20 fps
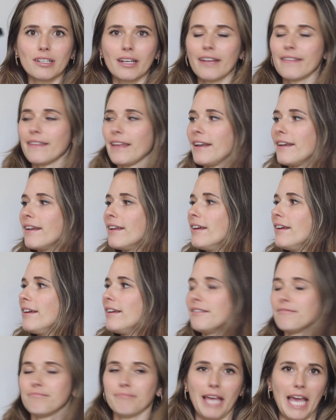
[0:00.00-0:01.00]
and then
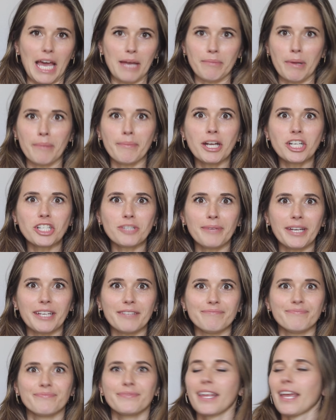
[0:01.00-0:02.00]
had my
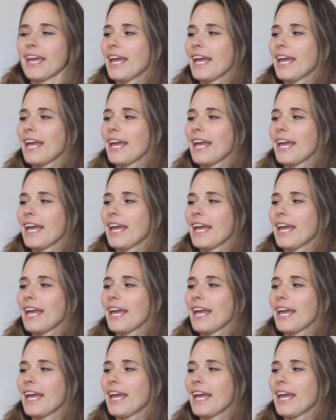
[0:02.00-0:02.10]
measurement.